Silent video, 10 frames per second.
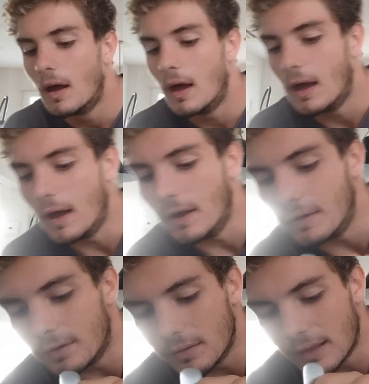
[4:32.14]

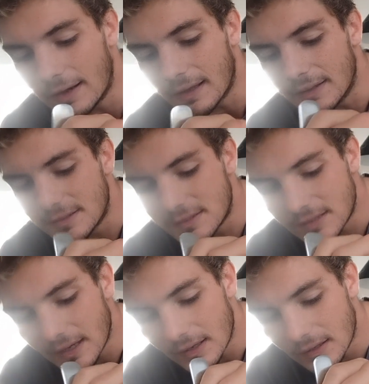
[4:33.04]
and letting it
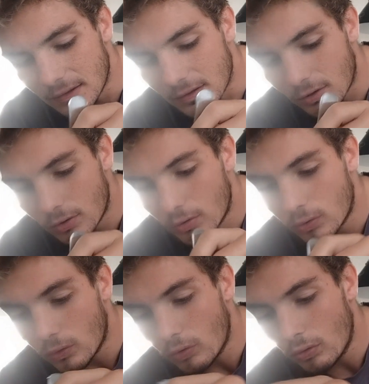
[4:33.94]
sit in the
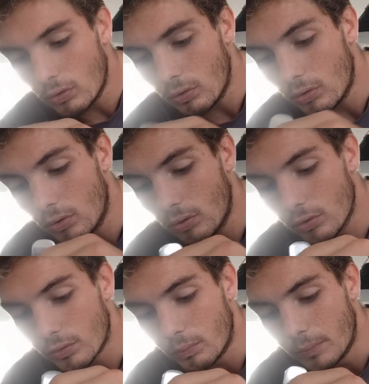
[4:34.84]

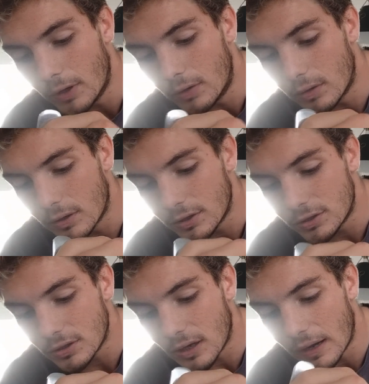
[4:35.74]
cold milk
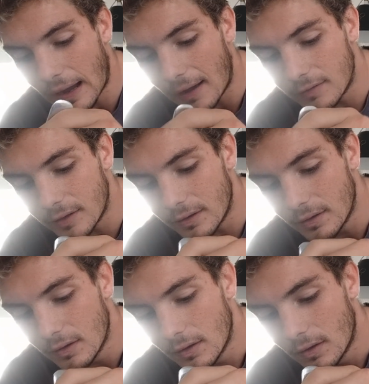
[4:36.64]
should have it
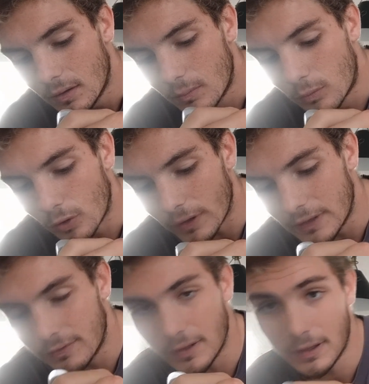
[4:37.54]
more
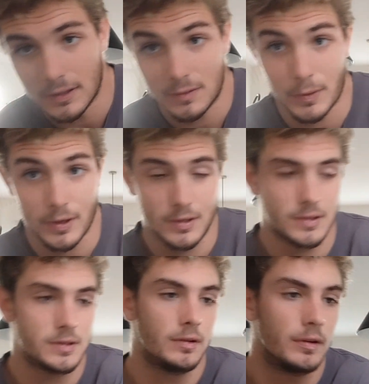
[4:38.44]
evenly
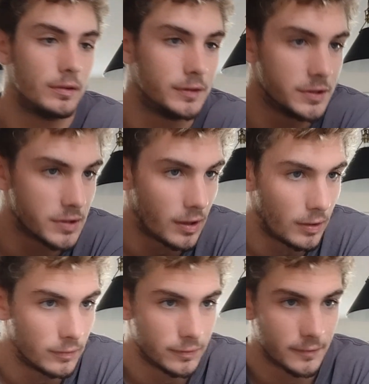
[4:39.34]
dispersed, so it'll
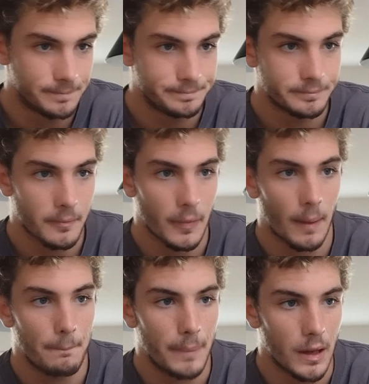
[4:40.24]
dissolve
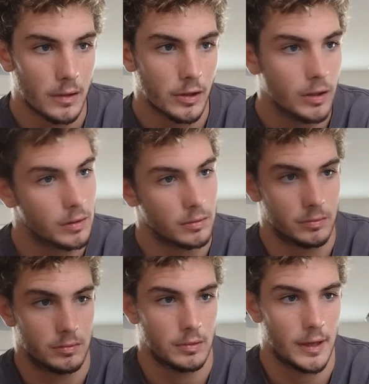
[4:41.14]
better,
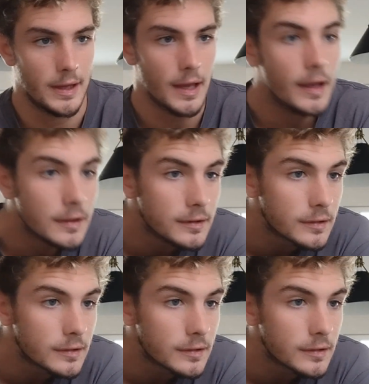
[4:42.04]
I guess.